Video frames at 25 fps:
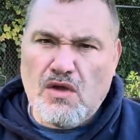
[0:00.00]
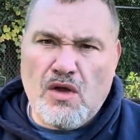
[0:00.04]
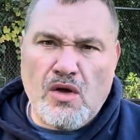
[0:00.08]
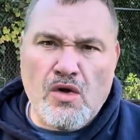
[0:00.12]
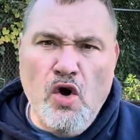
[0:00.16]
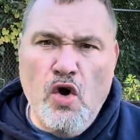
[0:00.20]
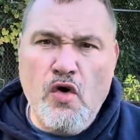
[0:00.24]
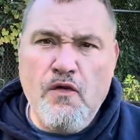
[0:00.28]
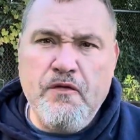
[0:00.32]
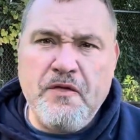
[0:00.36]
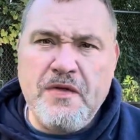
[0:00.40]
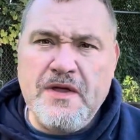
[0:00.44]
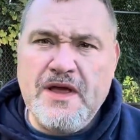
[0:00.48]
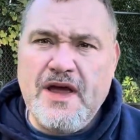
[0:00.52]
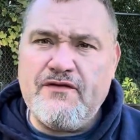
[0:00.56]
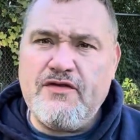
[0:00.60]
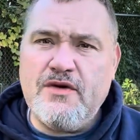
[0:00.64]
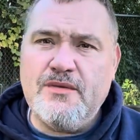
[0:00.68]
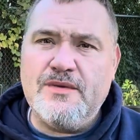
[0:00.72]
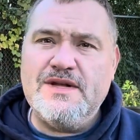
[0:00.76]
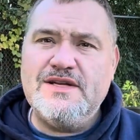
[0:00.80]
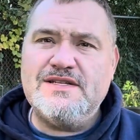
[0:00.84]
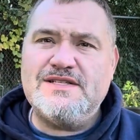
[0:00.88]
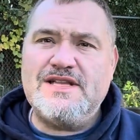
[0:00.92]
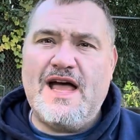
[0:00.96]
Hopefully
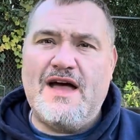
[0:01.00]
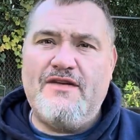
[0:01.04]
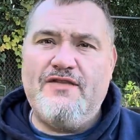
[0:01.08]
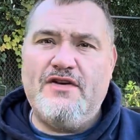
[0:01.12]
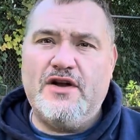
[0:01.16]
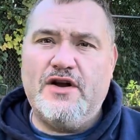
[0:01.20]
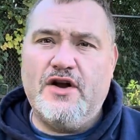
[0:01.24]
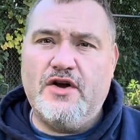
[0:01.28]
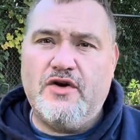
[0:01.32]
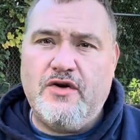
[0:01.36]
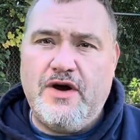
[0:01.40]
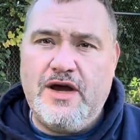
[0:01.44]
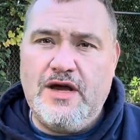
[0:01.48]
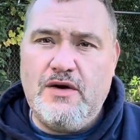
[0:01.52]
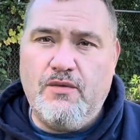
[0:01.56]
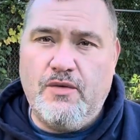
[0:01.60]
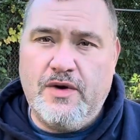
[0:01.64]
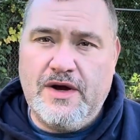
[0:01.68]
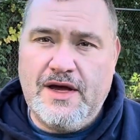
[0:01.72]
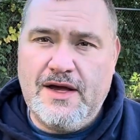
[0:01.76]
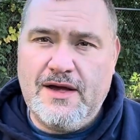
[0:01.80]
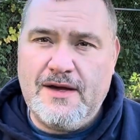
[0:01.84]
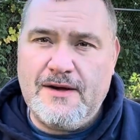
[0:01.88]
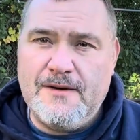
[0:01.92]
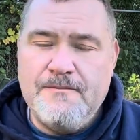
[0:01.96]
everybody's having a great
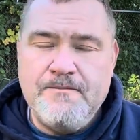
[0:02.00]
week.